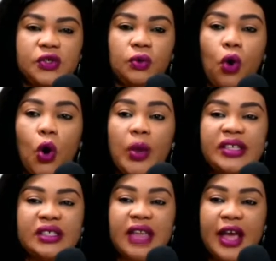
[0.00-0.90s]
You're always
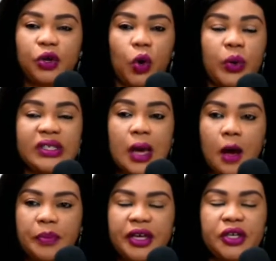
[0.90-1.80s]
there. You're always
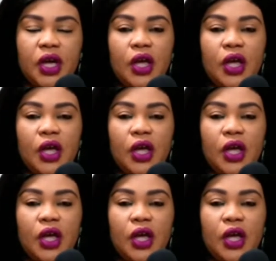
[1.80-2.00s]
coming.